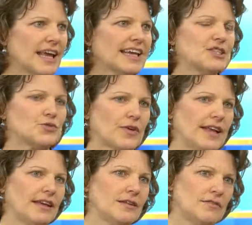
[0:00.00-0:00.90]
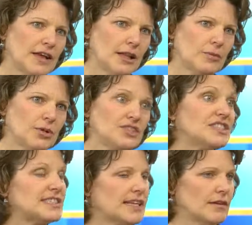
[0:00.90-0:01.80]
he's ready and available to
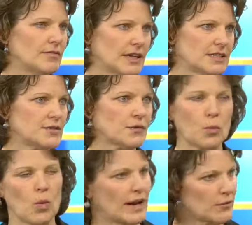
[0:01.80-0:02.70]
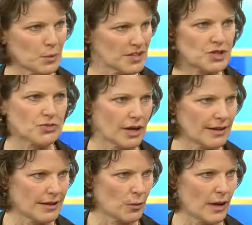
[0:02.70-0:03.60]
save us from whatever we're
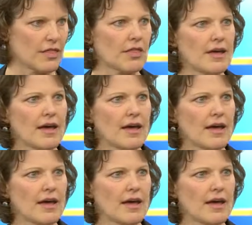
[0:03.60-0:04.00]
struggling with.